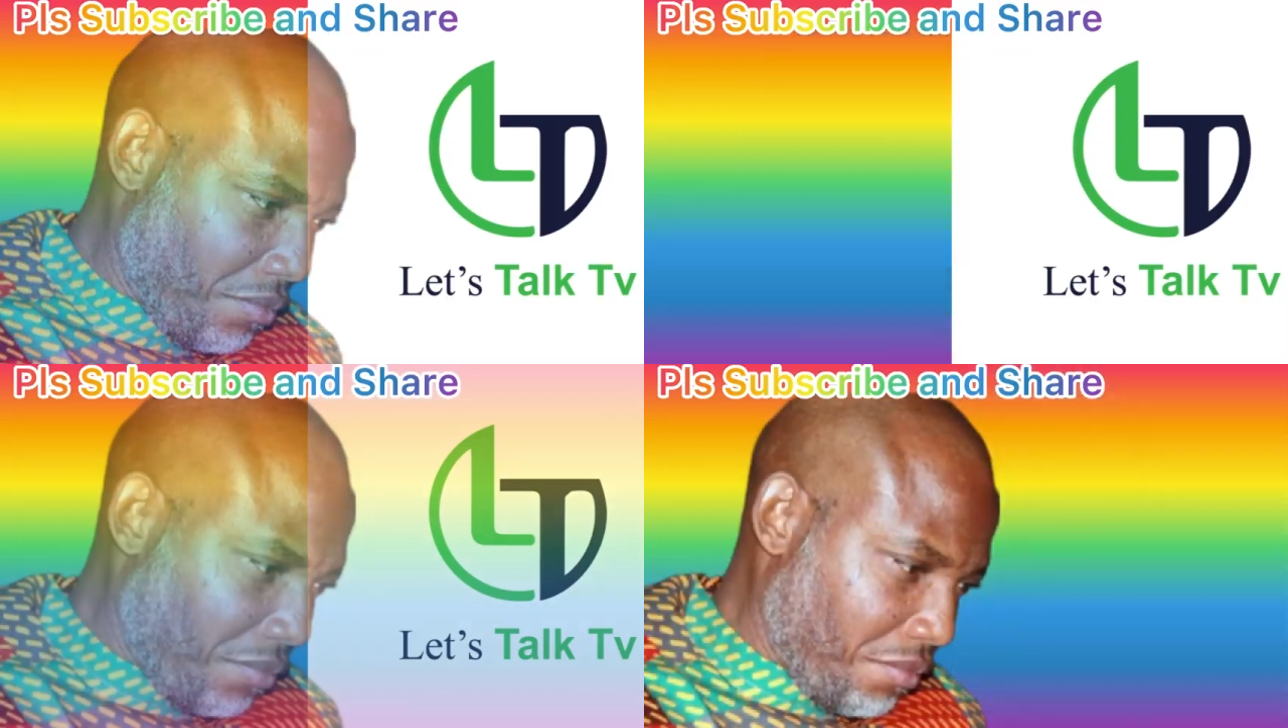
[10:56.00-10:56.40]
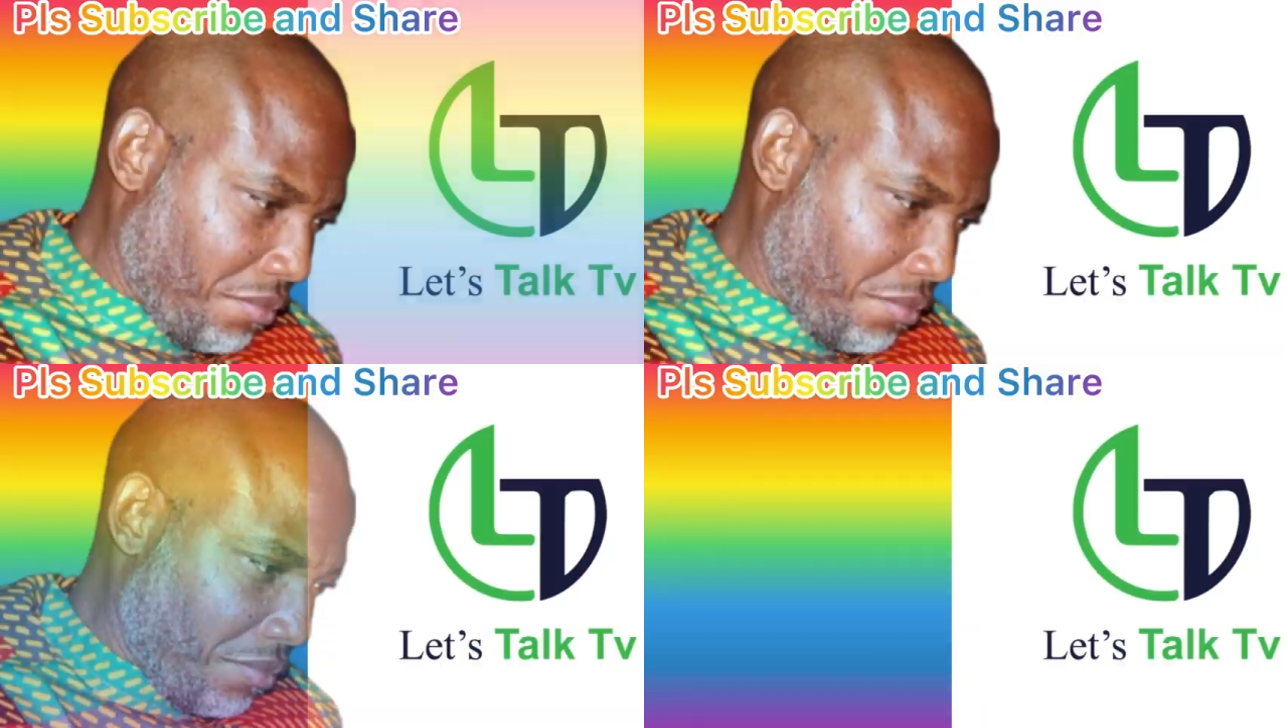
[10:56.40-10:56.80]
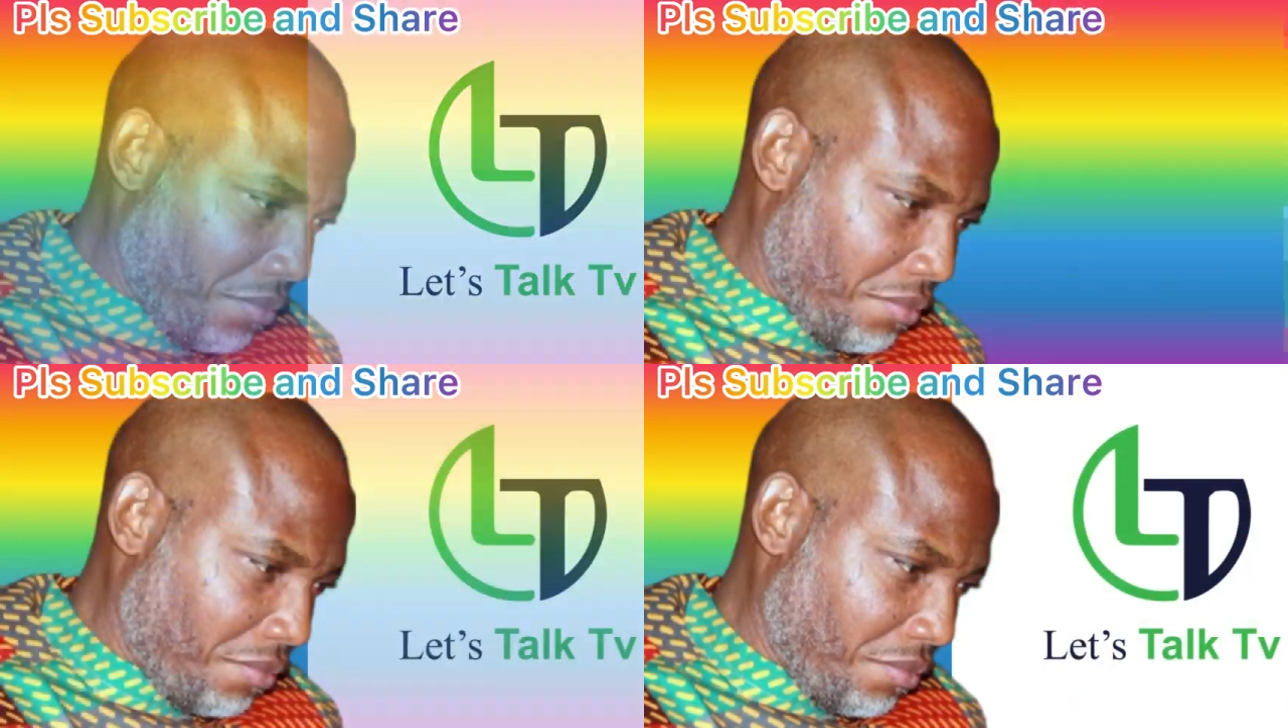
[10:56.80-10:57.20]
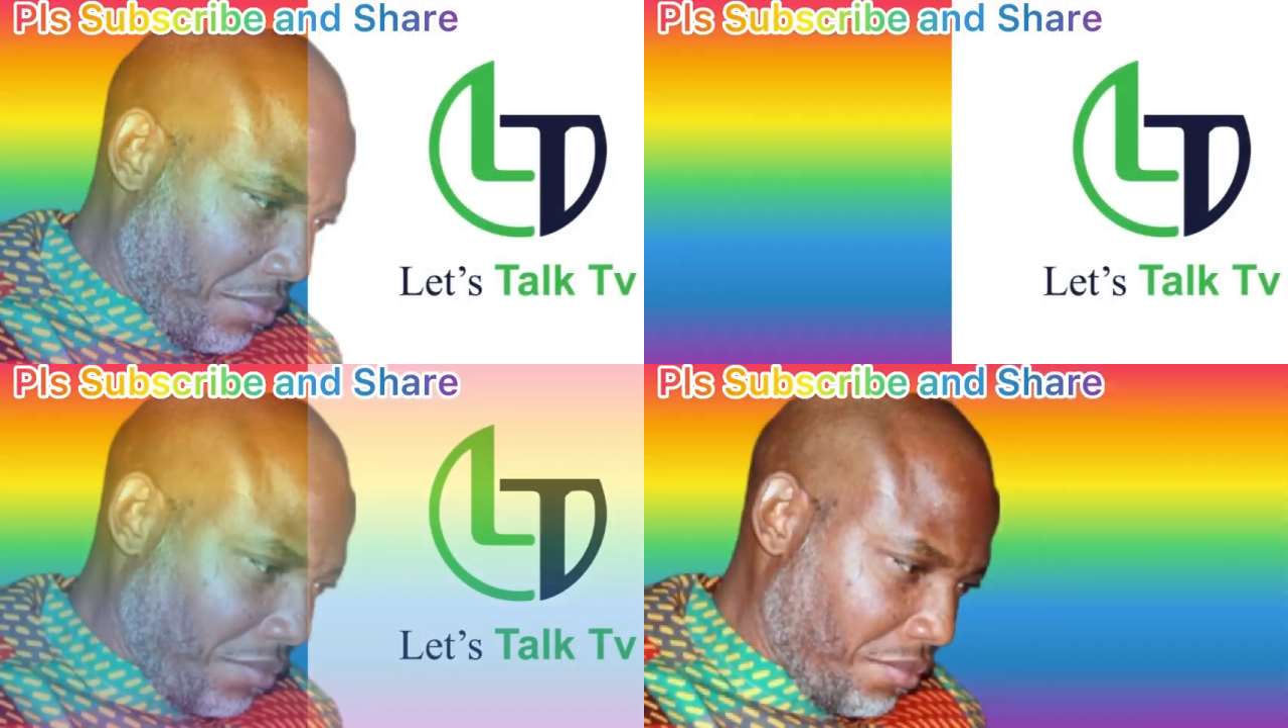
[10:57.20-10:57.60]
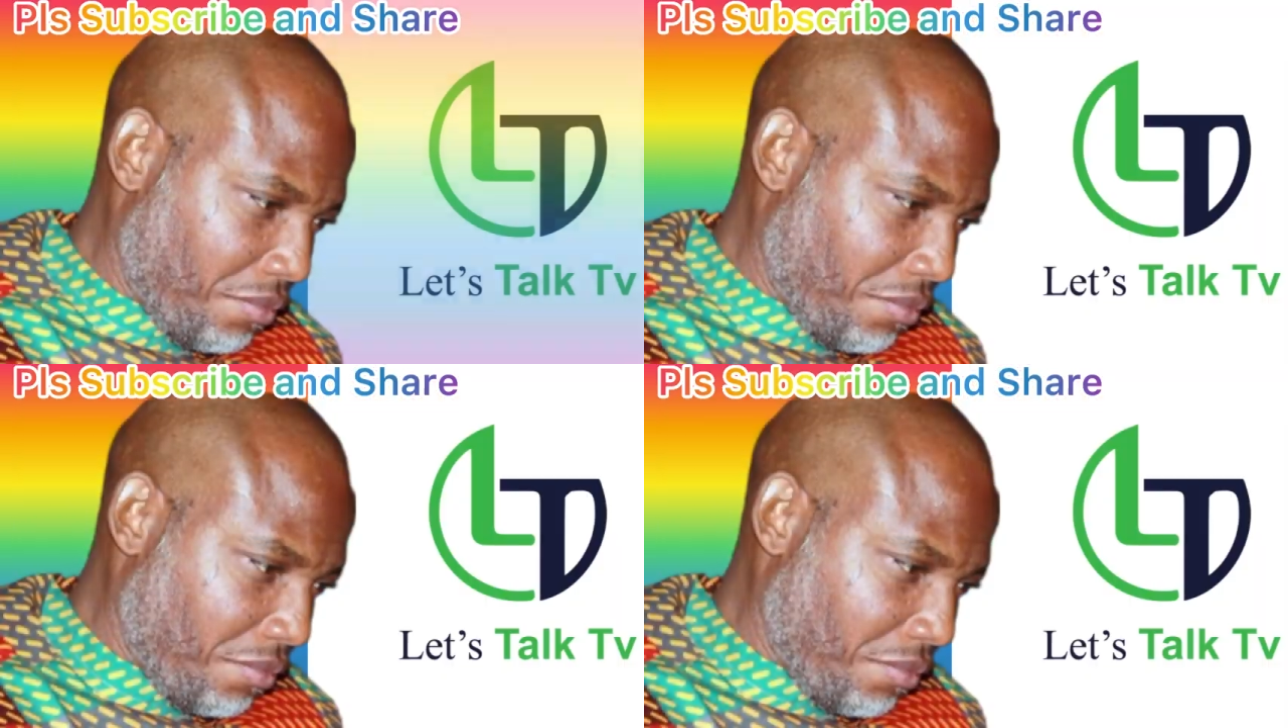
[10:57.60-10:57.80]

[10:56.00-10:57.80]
repeating, I said to